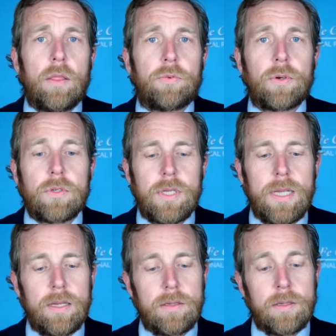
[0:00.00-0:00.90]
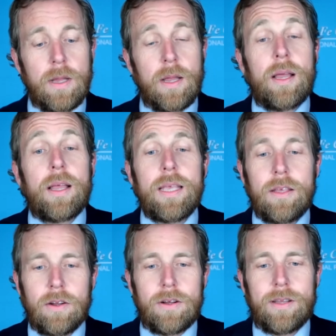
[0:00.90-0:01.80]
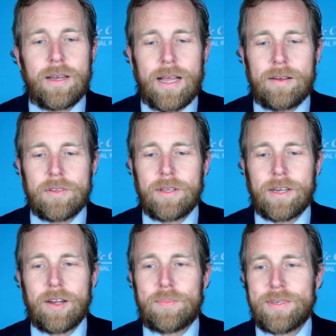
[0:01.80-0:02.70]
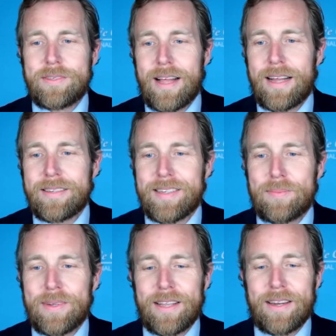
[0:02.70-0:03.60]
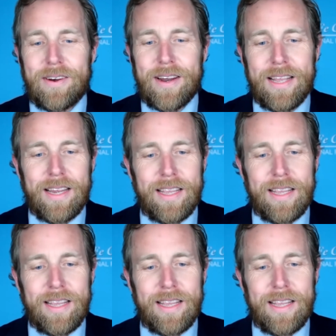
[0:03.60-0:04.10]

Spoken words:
The first is Idil, and I have to look up his last name to get it right,